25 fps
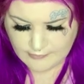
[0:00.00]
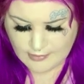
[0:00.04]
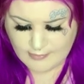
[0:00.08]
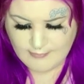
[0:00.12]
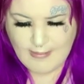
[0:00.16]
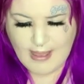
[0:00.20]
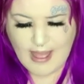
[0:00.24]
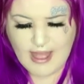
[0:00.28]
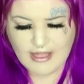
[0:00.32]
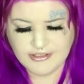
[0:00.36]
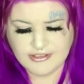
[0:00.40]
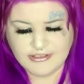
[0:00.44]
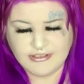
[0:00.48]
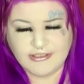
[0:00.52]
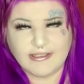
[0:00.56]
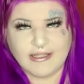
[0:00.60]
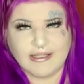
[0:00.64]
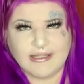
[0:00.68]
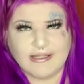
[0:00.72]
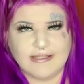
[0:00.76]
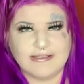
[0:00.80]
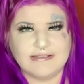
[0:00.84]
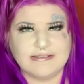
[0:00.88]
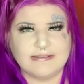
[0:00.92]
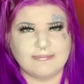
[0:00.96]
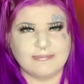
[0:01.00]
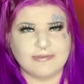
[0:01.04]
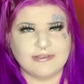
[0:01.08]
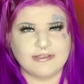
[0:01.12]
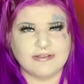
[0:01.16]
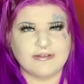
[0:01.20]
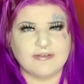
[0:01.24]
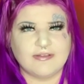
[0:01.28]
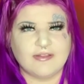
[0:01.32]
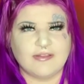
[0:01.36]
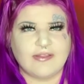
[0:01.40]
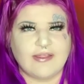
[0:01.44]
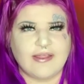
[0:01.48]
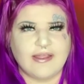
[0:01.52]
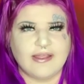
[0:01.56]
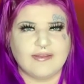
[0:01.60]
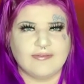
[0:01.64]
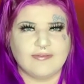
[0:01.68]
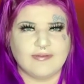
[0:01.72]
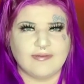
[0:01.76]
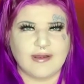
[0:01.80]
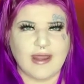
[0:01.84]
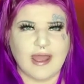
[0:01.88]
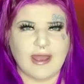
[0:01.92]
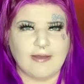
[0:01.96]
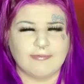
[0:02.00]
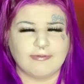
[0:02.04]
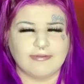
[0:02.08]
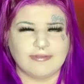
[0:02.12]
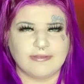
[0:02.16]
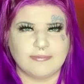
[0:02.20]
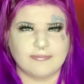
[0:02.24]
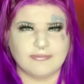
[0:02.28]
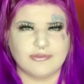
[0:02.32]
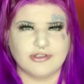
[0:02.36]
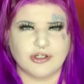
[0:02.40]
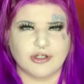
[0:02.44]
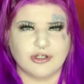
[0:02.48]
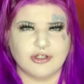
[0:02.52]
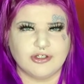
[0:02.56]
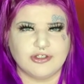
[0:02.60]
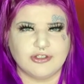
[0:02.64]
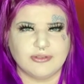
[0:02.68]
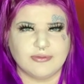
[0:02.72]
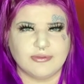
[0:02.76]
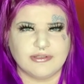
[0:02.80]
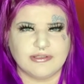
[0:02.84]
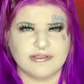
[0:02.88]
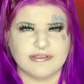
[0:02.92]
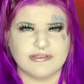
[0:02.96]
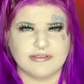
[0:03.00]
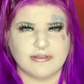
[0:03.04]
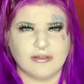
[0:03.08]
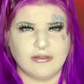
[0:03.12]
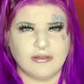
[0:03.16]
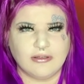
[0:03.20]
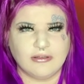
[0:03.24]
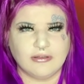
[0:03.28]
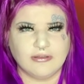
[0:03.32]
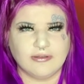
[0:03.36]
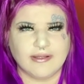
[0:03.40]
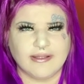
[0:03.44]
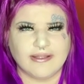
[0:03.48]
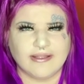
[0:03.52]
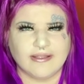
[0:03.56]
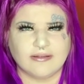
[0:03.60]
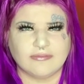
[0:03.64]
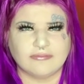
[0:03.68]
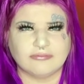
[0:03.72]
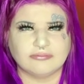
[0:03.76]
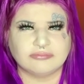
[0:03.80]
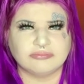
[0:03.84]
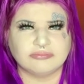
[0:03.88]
Imagine kicking someone in the leg and then having them charge you with assault, like...